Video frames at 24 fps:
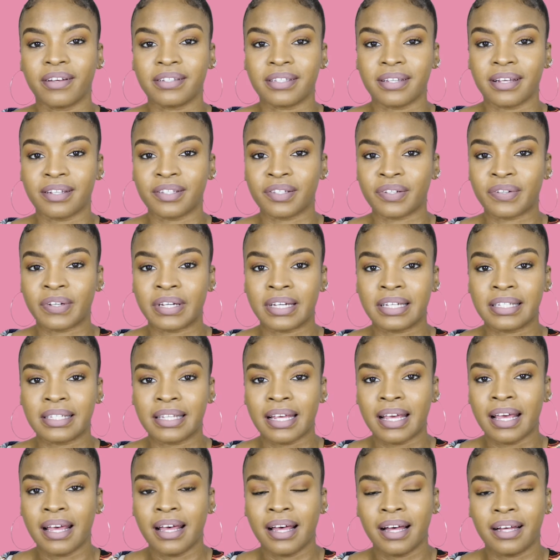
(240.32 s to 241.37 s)
accessories,
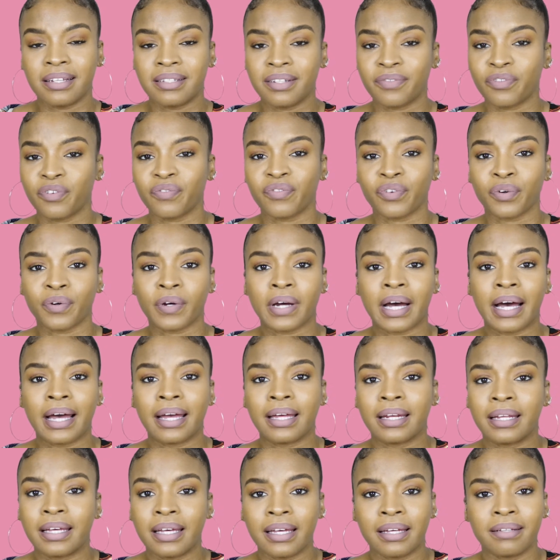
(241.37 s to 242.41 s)
a different
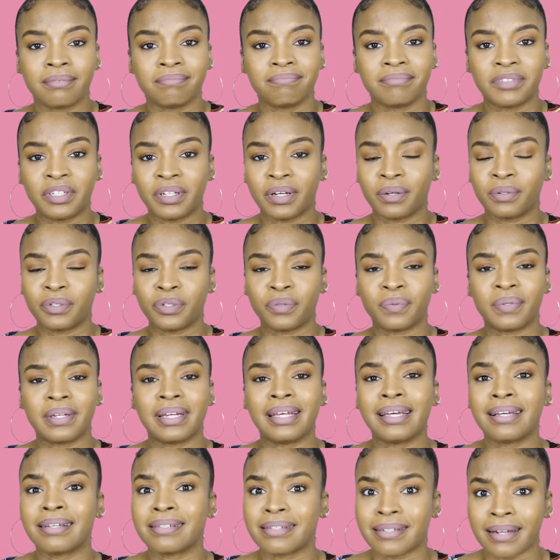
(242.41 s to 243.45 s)
variety, you know,
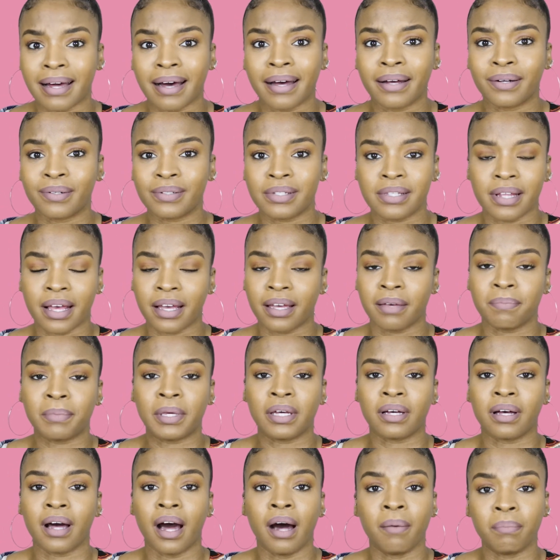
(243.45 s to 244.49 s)
unique styles that can
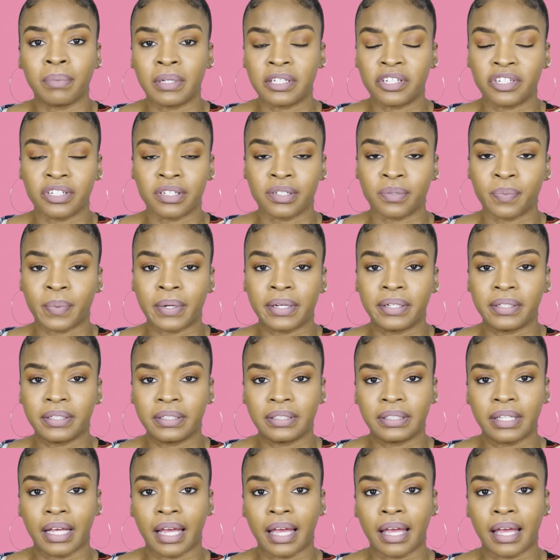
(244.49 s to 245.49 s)
be accomplished as well.